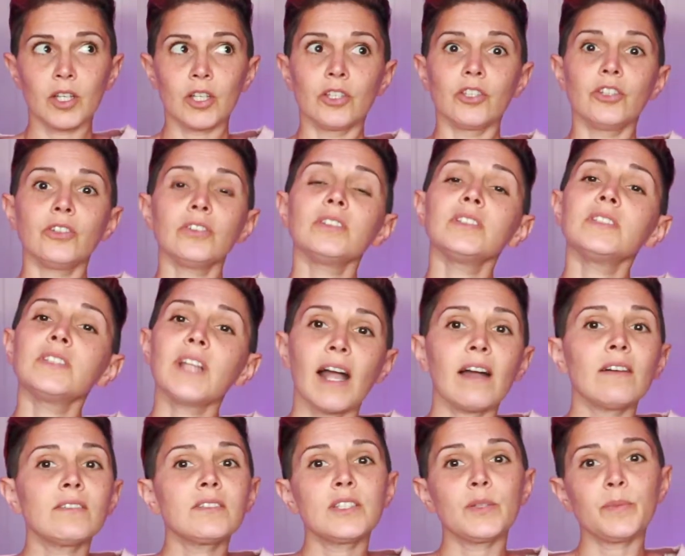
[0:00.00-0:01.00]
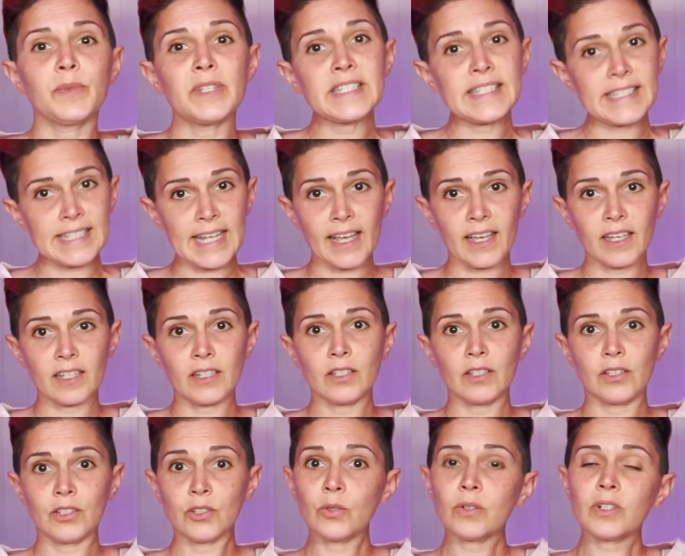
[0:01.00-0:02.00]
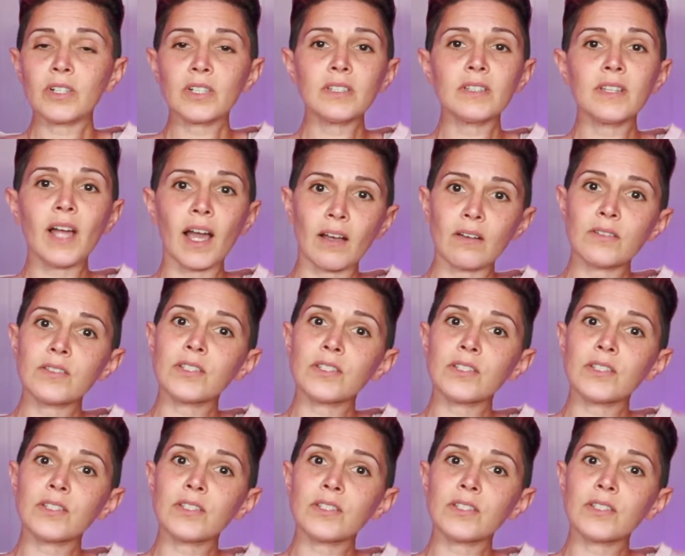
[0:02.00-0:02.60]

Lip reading: You're allowed to be sad. You are allowed